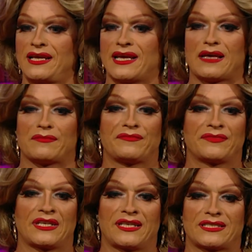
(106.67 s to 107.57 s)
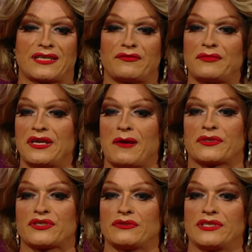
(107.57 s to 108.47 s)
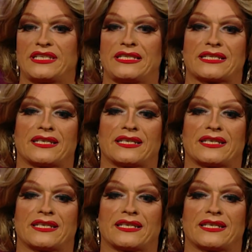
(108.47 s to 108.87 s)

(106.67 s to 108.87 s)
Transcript: and um, it's given me opportunities,